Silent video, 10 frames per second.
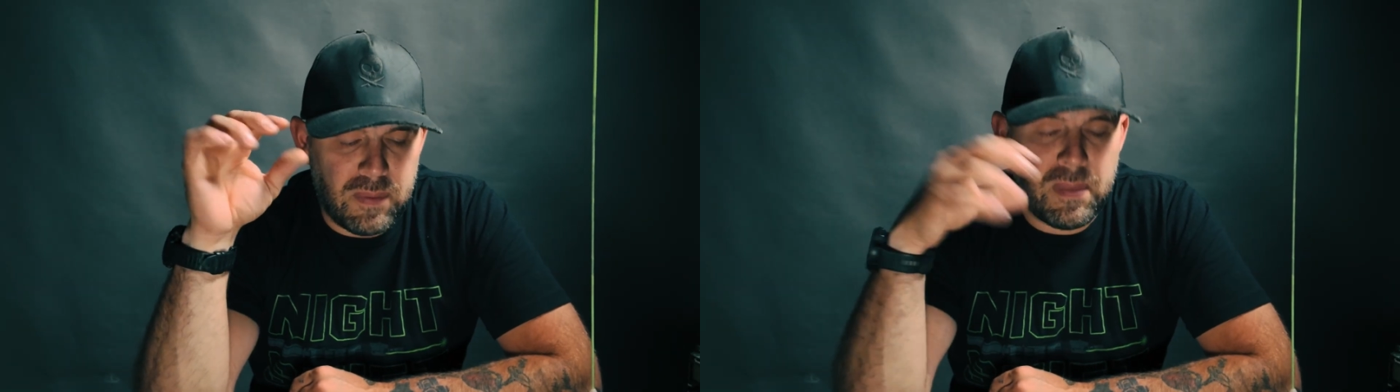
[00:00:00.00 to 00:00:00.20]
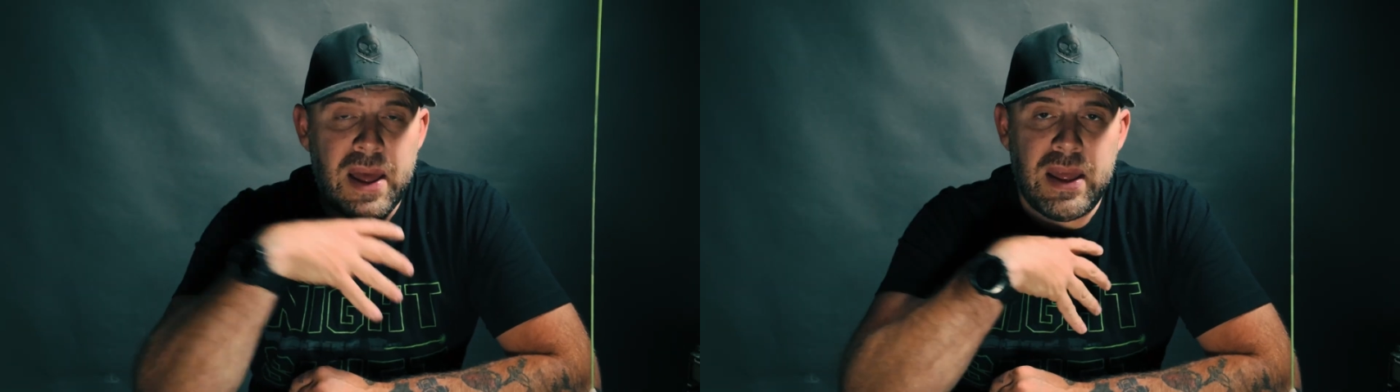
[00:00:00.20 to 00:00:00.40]

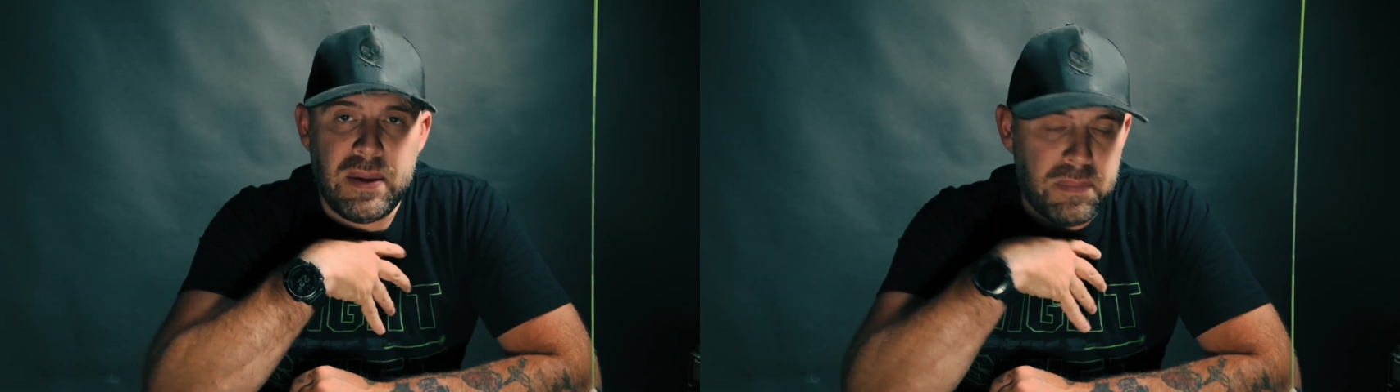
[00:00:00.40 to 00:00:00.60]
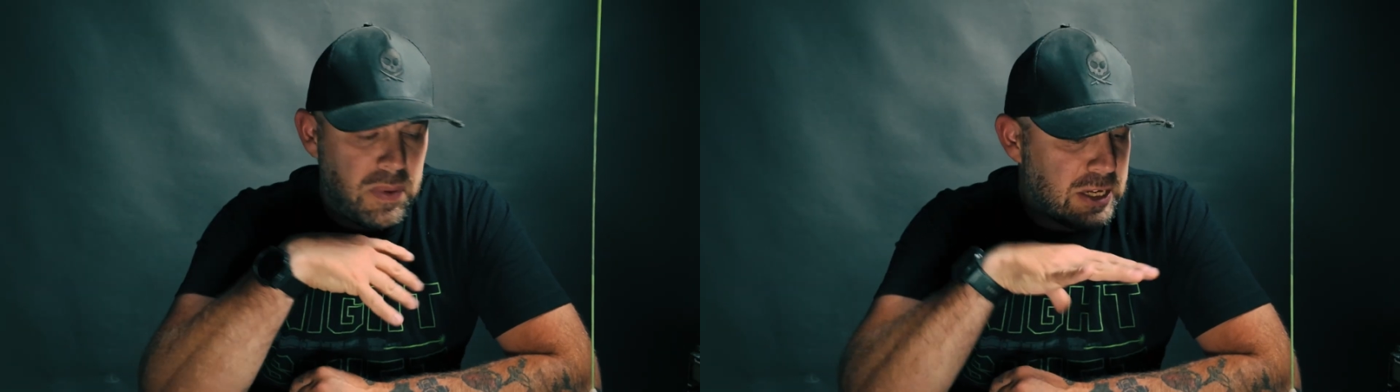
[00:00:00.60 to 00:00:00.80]
for my
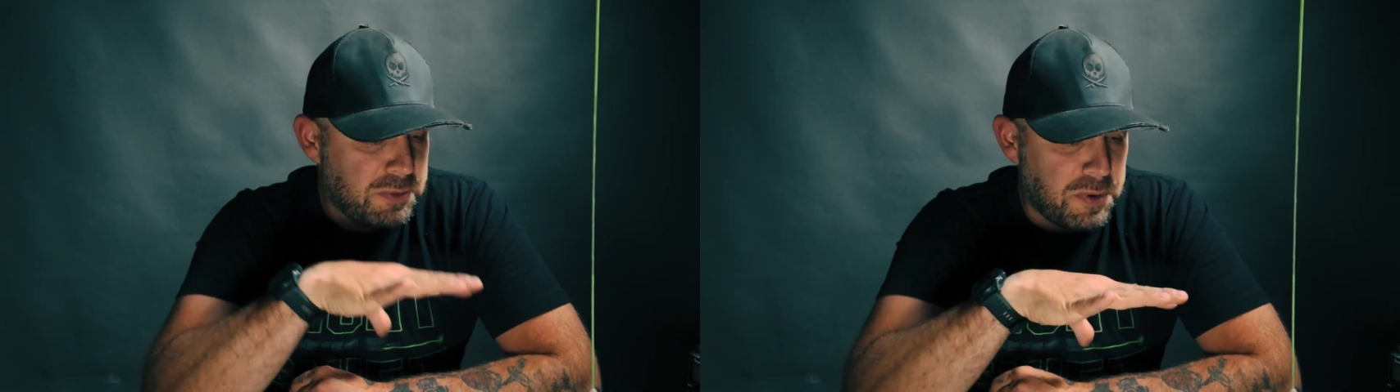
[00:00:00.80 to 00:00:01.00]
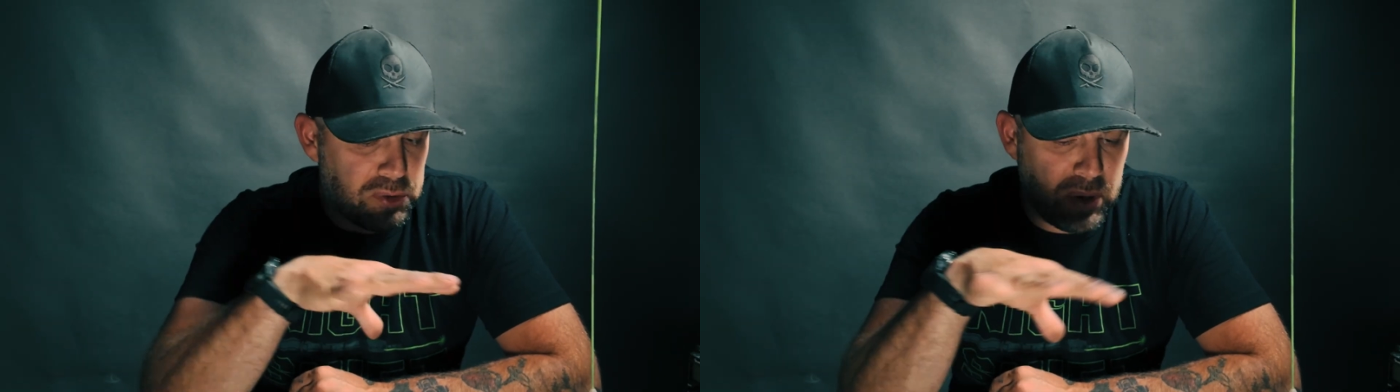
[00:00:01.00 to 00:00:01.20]

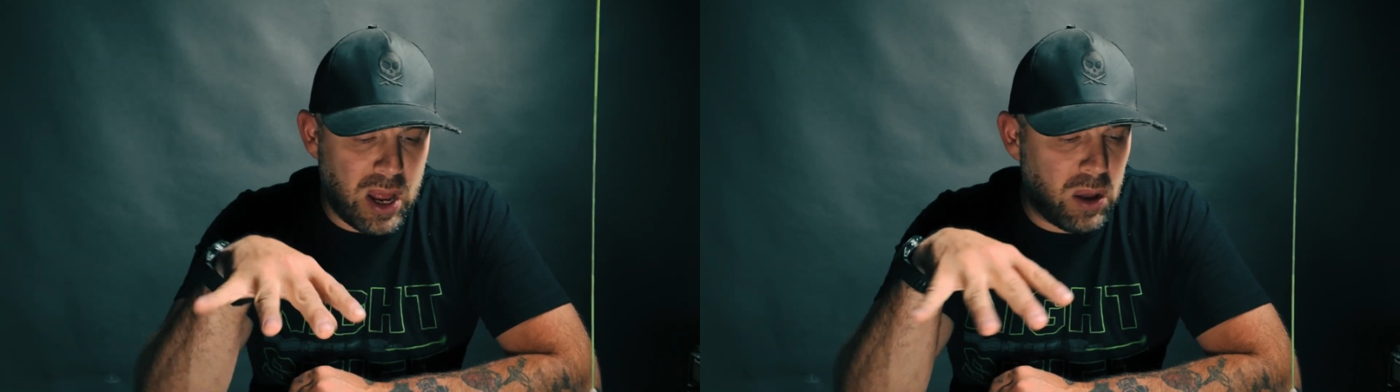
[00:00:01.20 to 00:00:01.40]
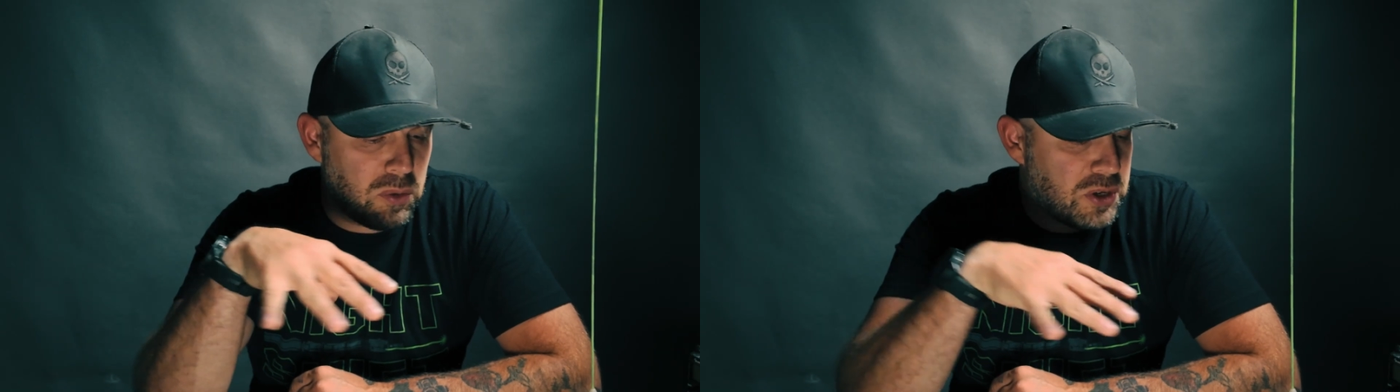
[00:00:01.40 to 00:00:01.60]
experience right
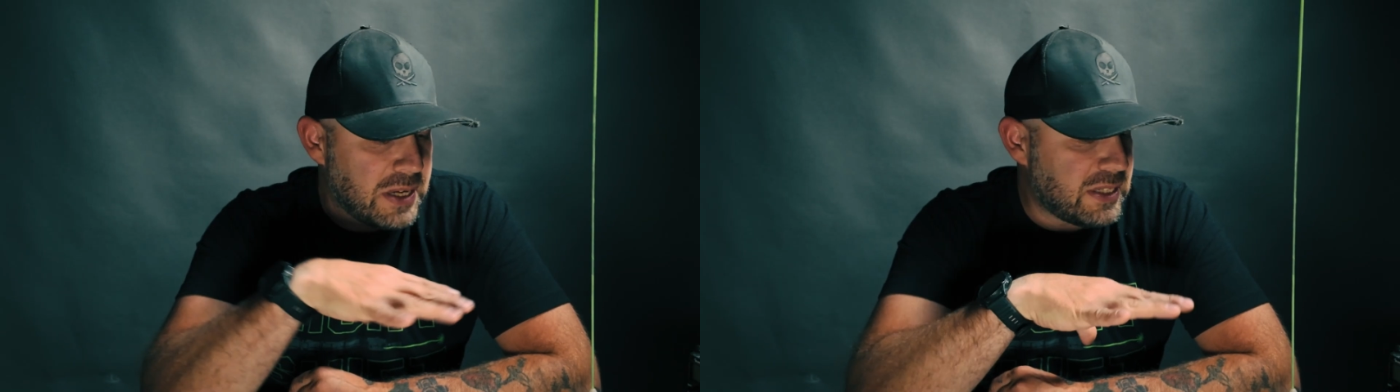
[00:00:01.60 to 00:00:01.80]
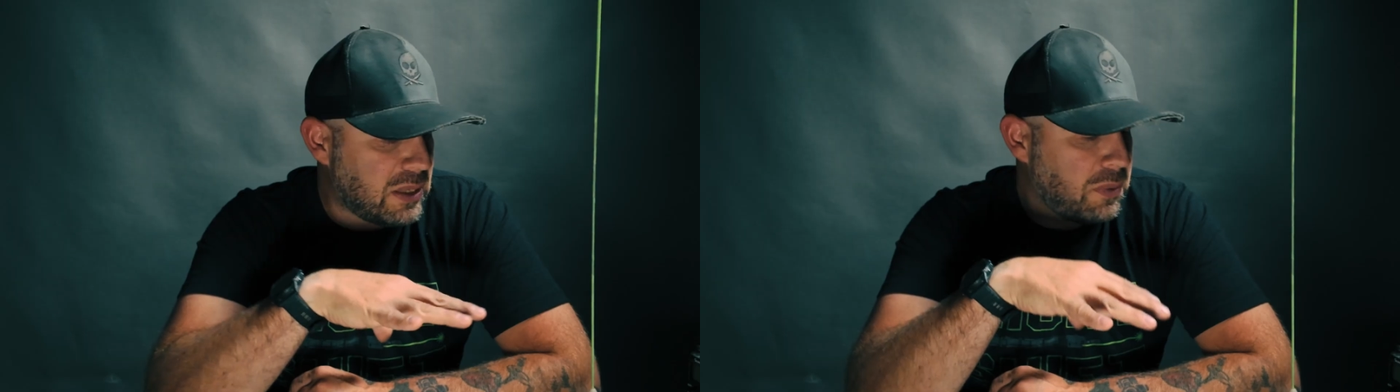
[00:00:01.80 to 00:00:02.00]
now
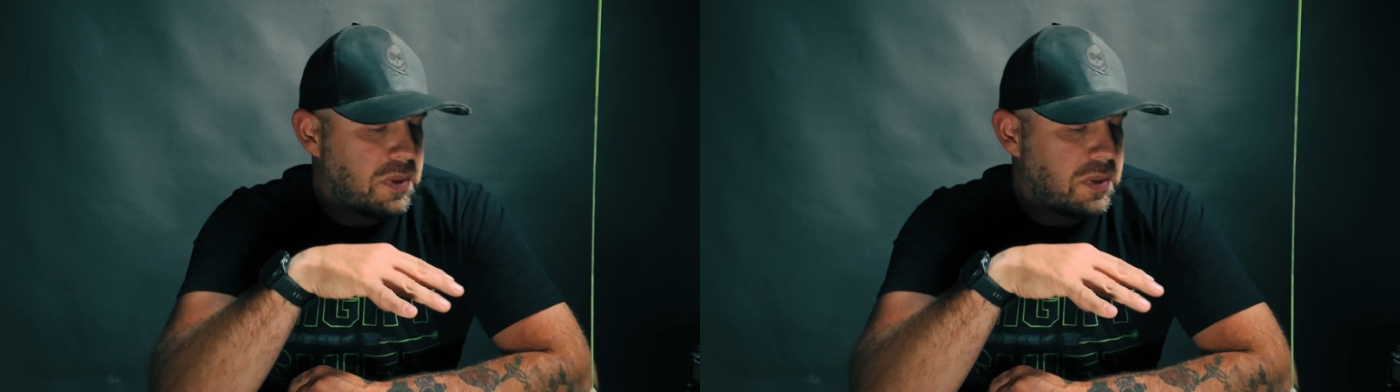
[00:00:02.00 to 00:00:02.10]
testing